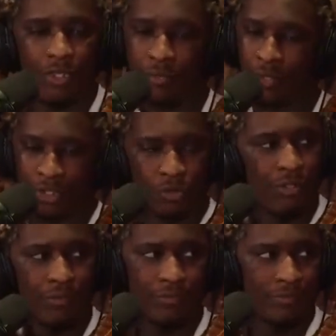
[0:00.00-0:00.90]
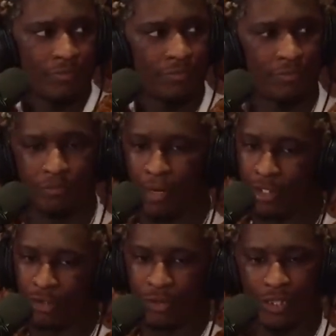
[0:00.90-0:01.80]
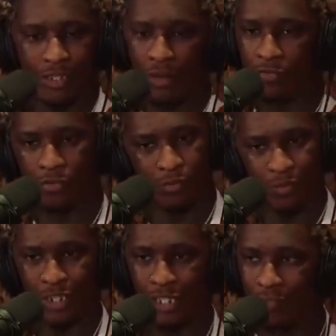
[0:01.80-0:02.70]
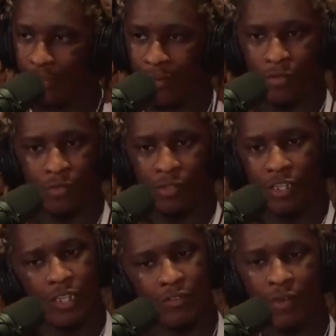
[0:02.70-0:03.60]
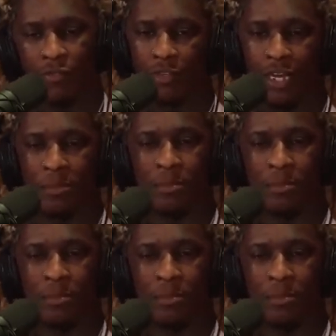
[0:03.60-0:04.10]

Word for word: Wack 100 and 6ix9ine were the first ones to publicly call out Gunna